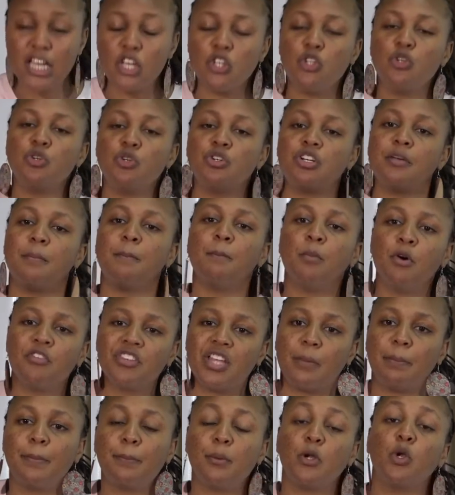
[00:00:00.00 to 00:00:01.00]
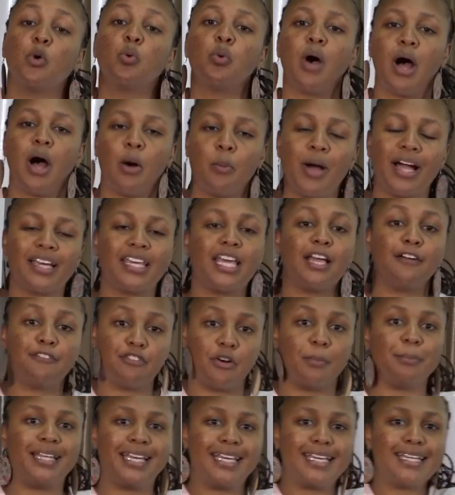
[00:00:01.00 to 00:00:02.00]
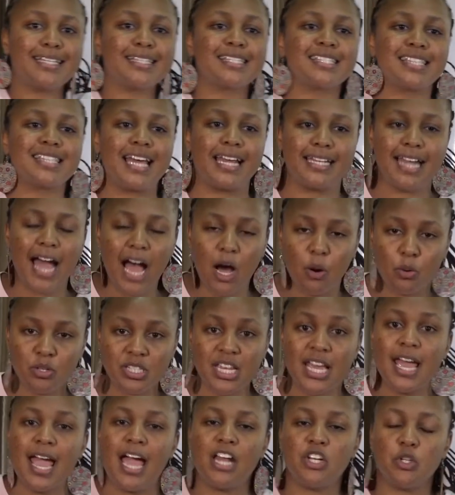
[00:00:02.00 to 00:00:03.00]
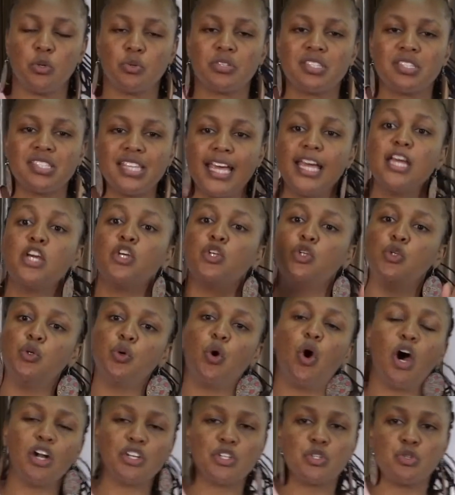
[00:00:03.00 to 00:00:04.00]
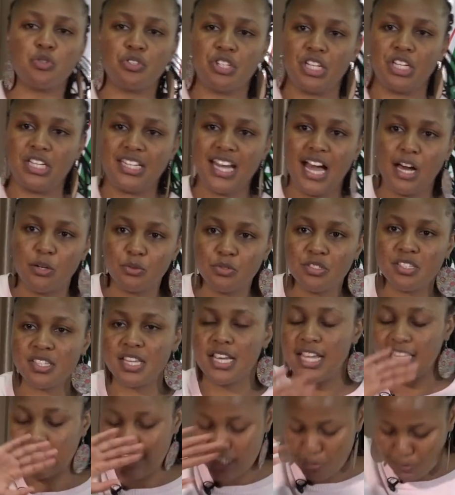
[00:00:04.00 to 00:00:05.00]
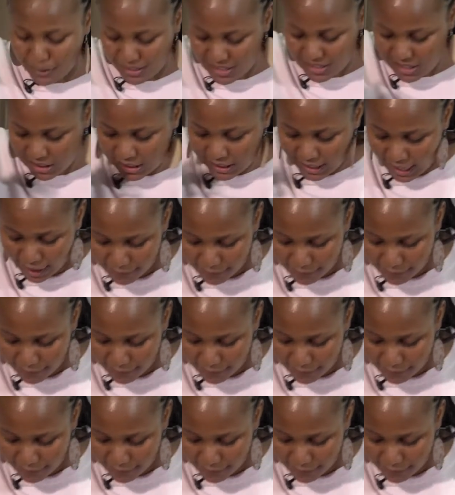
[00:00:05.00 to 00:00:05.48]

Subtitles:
you remove the people who are working from the inside out, and you say you ought to renounce this particular